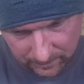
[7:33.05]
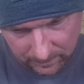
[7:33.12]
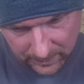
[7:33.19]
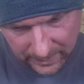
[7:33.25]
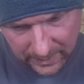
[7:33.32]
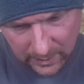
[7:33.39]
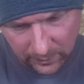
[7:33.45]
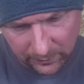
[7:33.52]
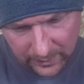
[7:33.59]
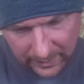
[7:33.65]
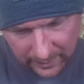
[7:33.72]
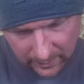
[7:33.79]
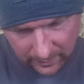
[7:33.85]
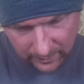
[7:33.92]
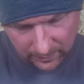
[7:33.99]
But it looks
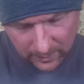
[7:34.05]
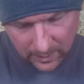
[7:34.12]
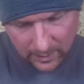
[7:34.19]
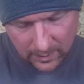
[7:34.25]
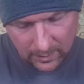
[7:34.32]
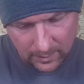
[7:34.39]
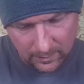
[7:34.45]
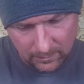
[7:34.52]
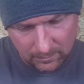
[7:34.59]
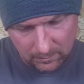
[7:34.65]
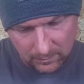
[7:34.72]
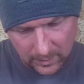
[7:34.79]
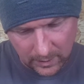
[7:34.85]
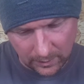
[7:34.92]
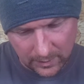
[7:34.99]
like a,
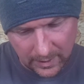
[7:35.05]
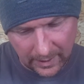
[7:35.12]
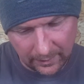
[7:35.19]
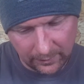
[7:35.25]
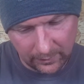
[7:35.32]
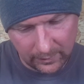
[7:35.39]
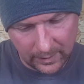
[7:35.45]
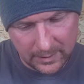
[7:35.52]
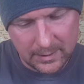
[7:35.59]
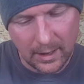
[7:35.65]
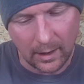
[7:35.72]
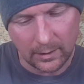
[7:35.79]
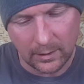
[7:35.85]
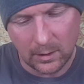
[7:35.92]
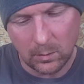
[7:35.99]
you know, nicely
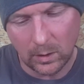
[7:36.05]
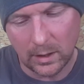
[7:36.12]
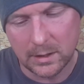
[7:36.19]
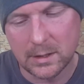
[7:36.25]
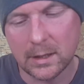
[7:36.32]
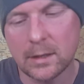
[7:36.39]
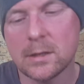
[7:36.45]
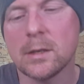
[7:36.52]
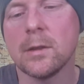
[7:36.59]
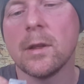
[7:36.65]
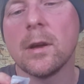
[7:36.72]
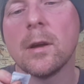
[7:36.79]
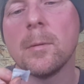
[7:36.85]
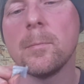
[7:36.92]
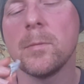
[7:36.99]
done quality to
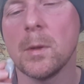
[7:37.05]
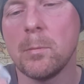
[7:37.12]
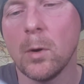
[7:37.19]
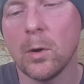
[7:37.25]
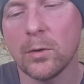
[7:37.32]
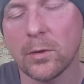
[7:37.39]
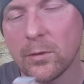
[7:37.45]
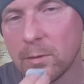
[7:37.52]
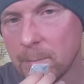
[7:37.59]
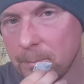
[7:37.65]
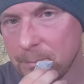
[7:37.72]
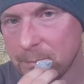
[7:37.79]
the portions.